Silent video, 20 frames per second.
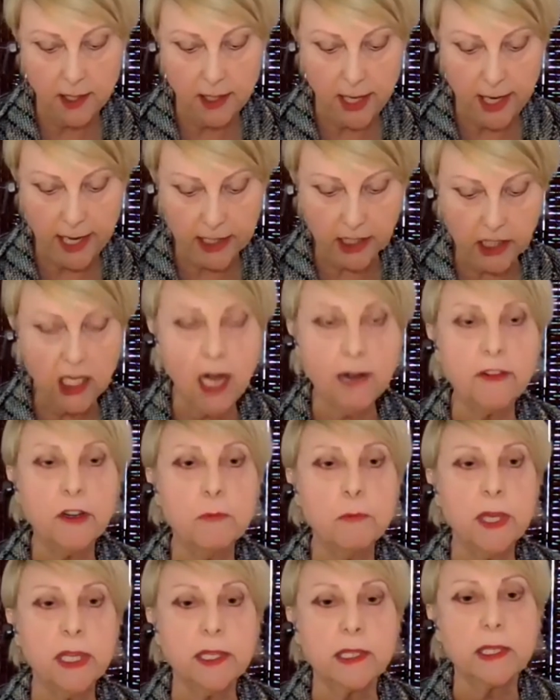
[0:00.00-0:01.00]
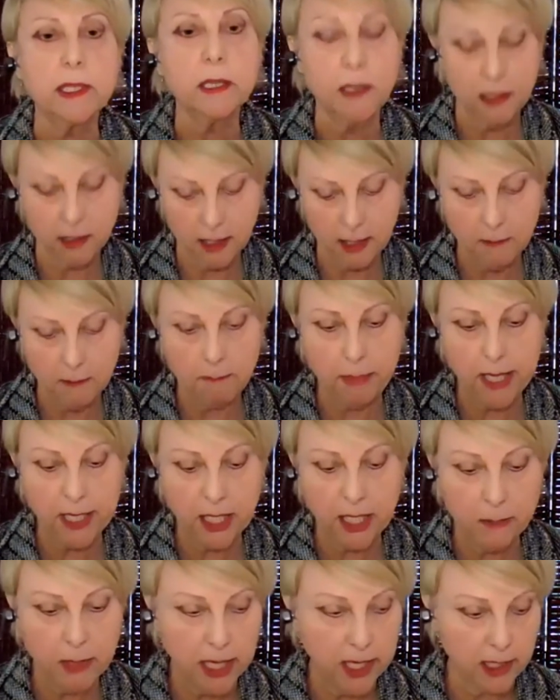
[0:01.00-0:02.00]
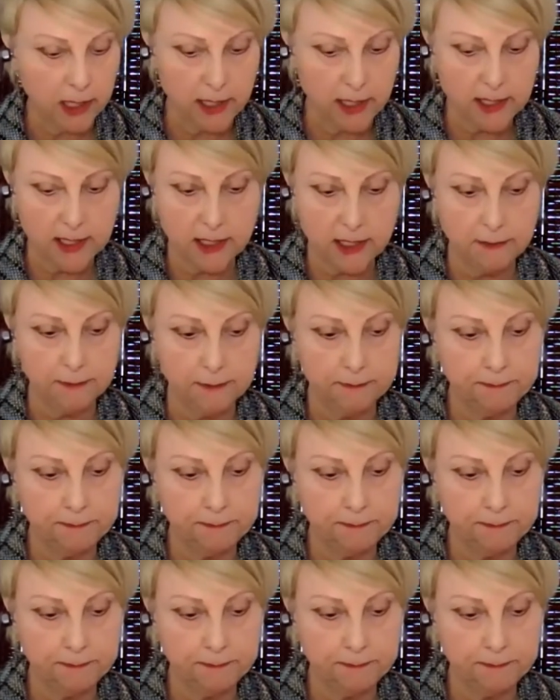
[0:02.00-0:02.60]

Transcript: and government piggy banks.